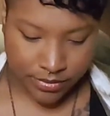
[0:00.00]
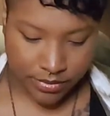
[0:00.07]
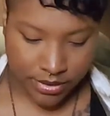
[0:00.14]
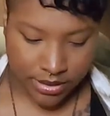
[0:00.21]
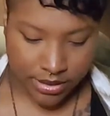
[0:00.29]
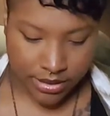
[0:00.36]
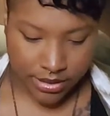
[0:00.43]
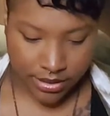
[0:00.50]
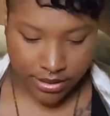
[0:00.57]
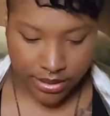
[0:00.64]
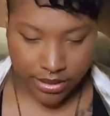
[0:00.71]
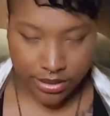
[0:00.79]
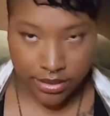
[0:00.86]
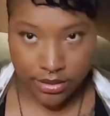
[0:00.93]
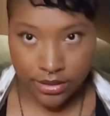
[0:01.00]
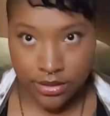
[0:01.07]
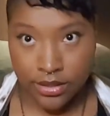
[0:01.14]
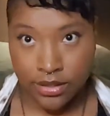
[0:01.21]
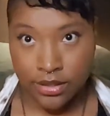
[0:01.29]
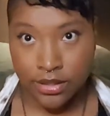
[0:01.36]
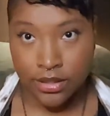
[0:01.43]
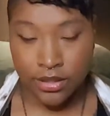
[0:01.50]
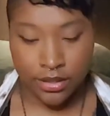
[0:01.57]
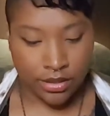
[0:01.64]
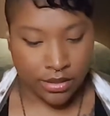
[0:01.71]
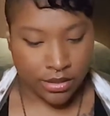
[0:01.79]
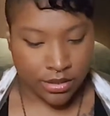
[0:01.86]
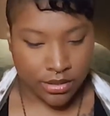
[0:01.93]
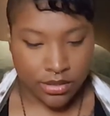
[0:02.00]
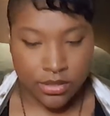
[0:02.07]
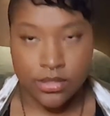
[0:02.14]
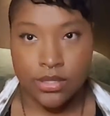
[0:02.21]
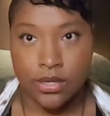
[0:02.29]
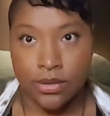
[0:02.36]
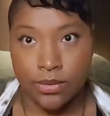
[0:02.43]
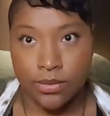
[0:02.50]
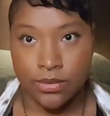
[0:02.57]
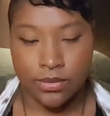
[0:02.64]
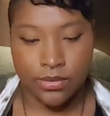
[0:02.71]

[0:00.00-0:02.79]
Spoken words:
Let's look here. So,